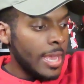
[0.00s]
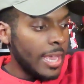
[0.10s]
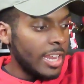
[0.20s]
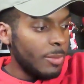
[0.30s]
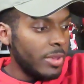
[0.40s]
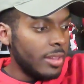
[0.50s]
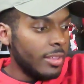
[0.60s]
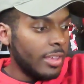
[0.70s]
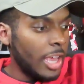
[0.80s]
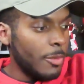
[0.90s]
and I
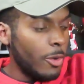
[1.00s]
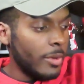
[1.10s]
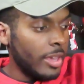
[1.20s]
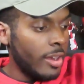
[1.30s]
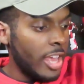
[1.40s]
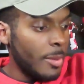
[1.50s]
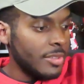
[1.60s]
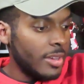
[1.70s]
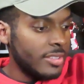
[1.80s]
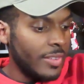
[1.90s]
immediately came home and got on
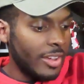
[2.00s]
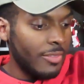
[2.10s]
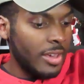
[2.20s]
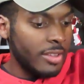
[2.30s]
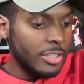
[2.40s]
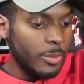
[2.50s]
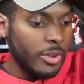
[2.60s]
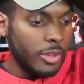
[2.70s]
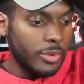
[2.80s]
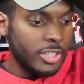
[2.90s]
Amazon to see if I could find it
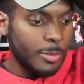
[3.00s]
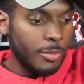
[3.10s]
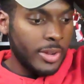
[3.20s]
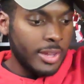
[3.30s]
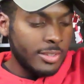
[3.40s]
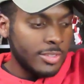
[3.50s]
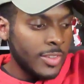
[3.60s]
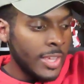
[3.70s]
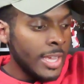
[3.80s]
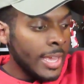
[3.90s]
somewhere else for a cheaper price,
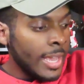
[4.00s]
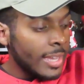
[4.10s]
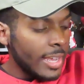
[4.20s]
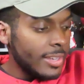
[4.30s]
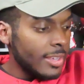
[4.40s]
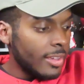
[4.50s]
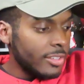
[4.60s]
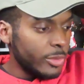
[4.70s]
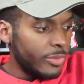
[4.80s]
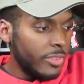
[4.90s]
and I did
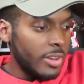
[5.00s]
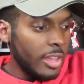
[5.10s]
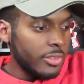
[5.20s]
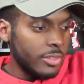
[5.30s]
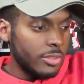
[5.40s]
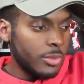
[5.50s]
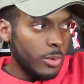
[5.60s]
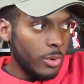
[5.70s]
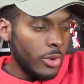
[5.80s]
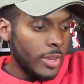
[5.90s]
because it was fifty dollars in the
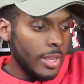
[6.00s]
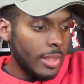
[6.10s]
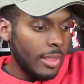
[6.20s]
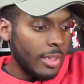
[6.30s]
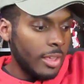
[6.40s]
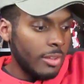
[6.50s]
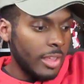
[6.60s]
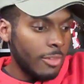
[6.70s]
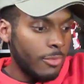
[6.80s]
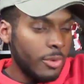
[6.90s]
store and
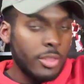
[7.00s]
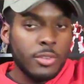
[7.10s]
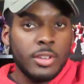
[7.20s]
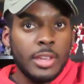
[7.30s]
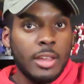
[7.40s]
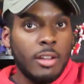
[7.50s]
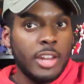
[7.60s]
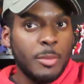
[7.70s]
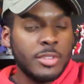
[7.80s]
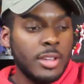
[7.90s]
like forty three
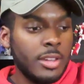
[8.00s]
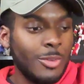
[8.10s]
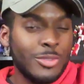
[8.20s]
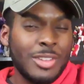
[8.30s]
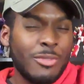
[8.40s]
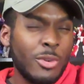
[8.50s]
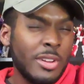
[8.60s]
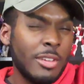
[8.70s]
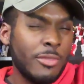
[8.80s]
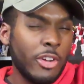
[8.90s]
on Amazon. It was at
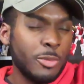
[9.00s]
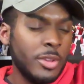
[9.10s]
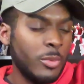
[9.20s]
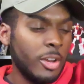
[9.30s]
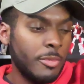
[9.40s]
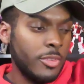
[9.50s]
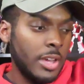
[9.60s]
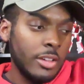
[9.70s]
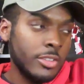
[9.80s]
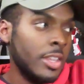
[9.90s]
forty at first, but it went up a few
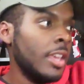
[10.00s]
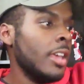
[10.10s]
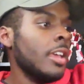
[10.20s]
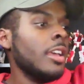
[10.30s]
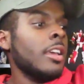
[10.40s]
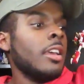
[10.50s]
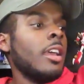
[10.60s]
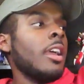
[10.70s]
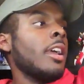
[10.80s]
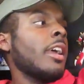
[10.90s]
dollars.
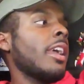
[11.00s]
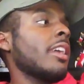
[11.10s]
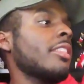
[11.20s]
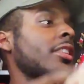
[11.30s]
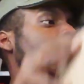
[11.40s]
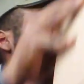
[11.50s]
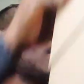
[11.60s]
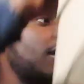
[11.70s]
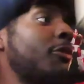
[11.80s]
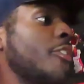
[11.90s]
And
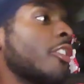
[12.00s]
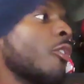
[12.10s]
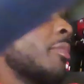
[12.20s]
this I figured